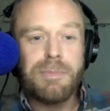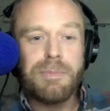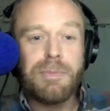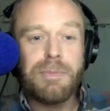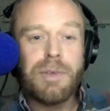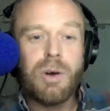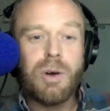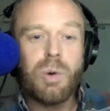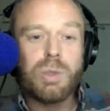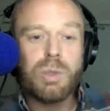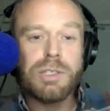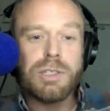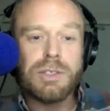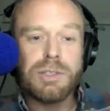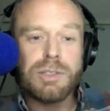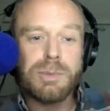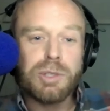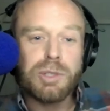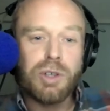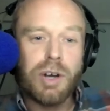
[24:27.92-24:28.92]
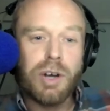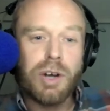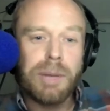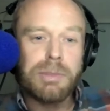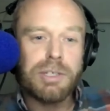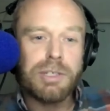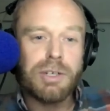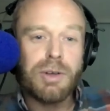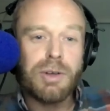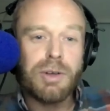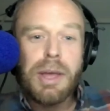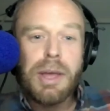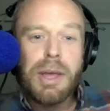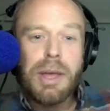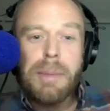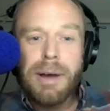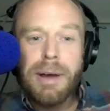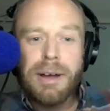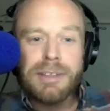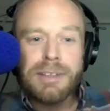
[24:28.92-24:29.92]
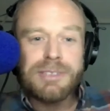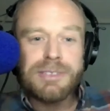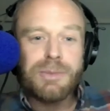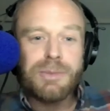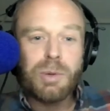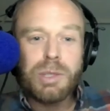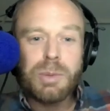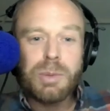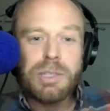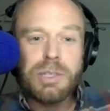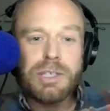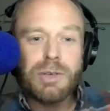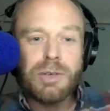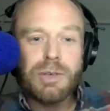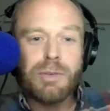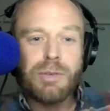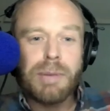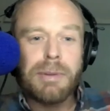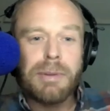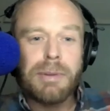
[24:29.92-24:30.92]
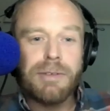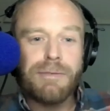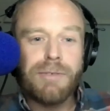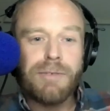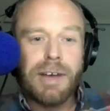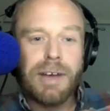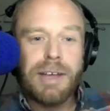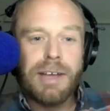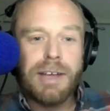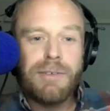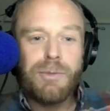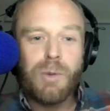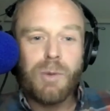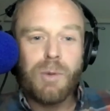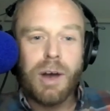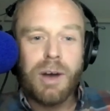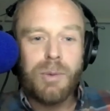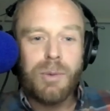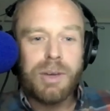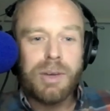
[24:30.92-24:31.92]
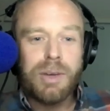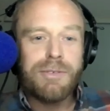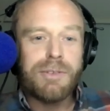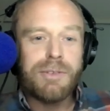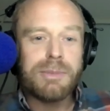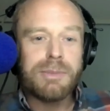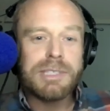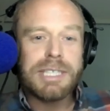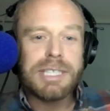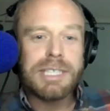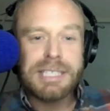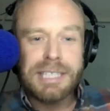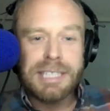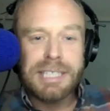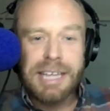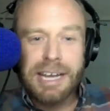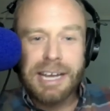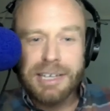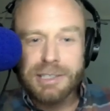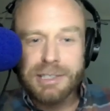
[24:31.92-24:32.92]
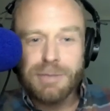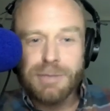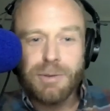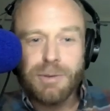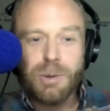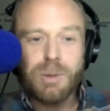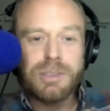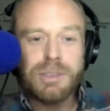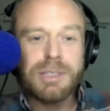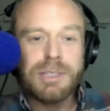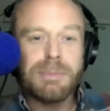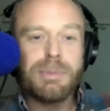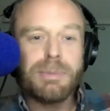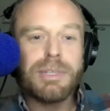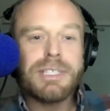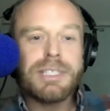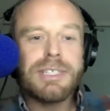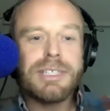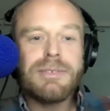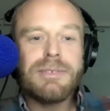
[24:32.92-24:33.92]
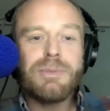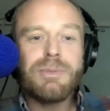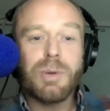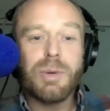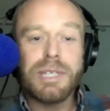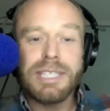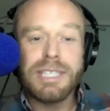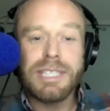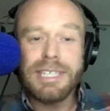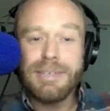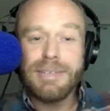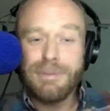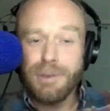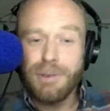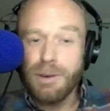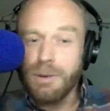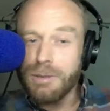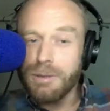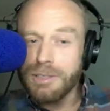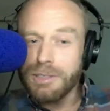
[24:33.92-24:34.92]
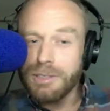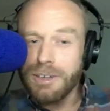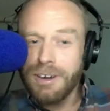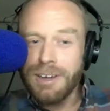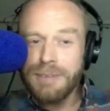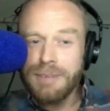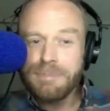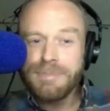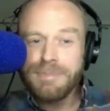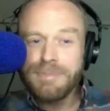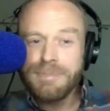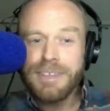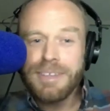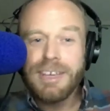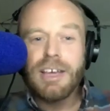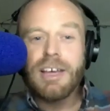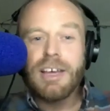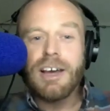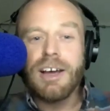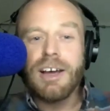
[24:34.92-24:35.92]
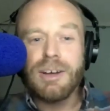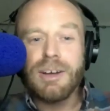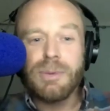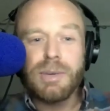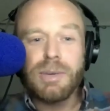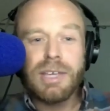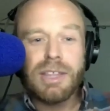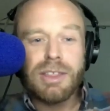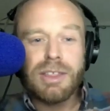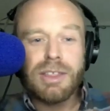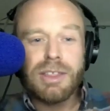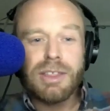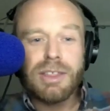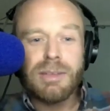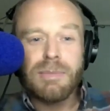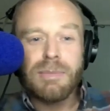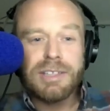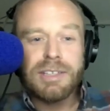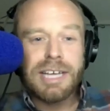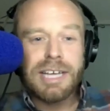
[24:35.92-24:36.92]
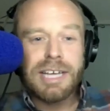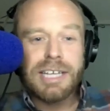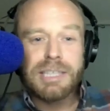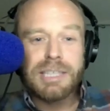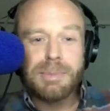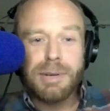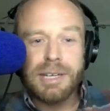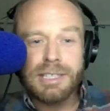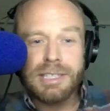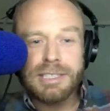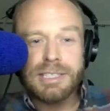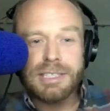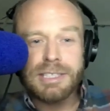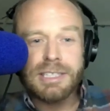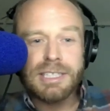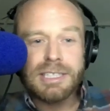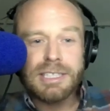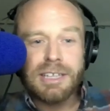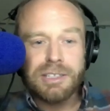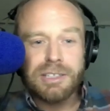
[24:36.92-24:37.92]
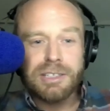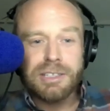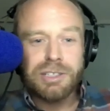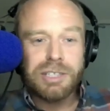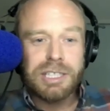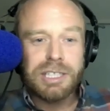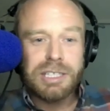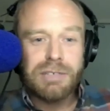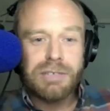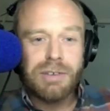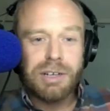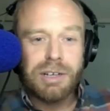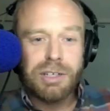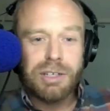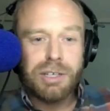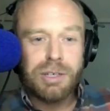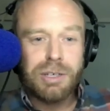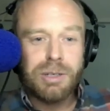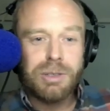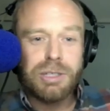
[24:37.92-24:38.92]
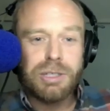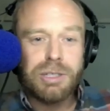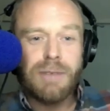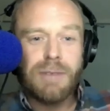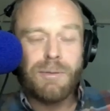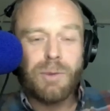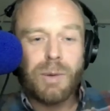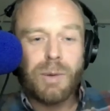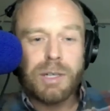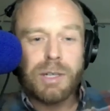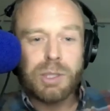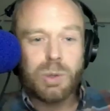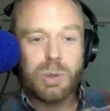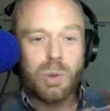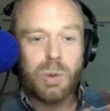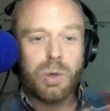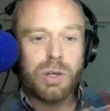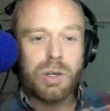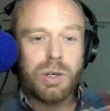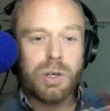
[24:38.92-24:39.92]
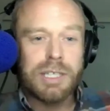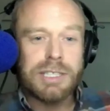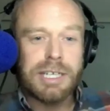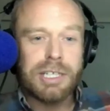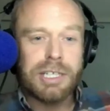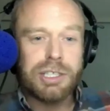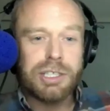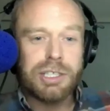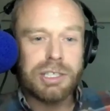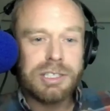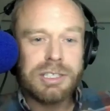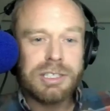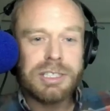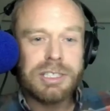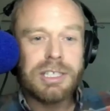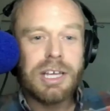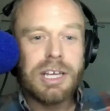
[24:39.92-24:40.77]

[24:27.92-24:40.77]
also subscribe to. But what do we do with people of faith? Well, we give them seats in the House of Lords in Britain, or we did for a long time. We give them tax breaks in this country to run huge influential organizations,